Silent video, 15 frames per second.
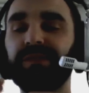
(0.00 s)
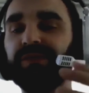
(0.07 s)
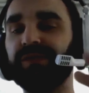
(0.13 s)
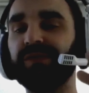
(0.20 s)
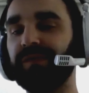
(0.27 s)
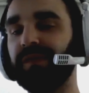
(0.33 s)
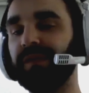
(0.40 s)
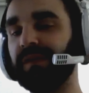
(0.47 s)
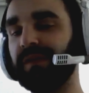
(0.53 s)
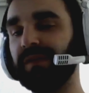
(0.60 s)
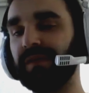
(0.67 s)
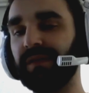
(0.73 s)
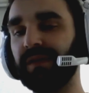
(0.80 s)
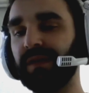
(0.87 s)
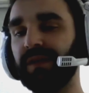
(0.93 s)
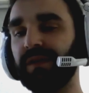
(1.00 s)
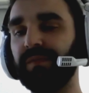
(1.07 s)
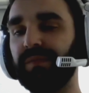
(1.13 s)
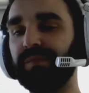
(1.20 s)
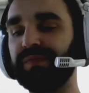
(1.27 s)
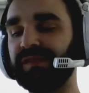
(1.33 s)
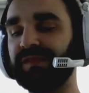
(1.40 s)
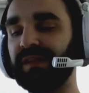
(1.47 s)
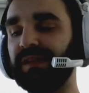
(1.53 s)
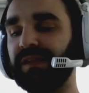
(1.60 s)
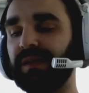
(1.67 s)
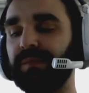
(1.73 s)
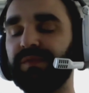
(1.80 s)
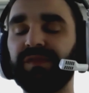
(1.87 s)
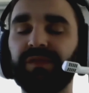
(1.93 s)
of the
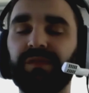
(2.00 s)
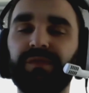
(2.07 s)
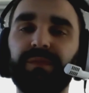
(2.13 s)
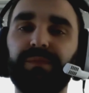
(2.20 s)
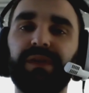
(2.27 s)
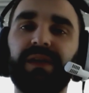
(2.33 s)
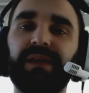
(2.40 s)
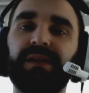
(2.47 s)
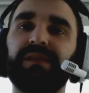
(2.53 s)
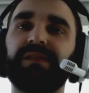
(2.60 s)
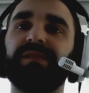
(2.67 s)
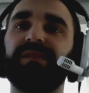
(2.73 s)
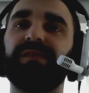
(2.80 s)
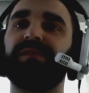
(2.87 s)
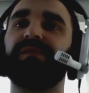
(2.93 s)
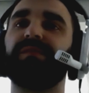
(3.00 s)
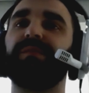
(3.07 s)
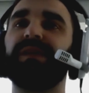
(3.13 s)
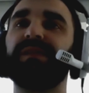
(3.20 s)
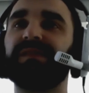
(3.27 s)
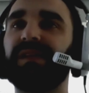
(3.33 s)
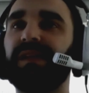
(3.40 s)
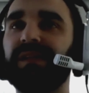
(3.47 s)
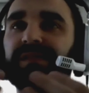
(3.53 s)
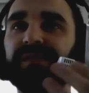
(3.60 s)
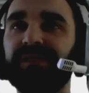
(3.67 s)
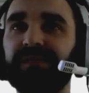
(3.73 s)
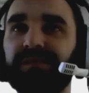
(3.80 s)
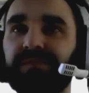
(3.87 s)
setups, of the plugins, base class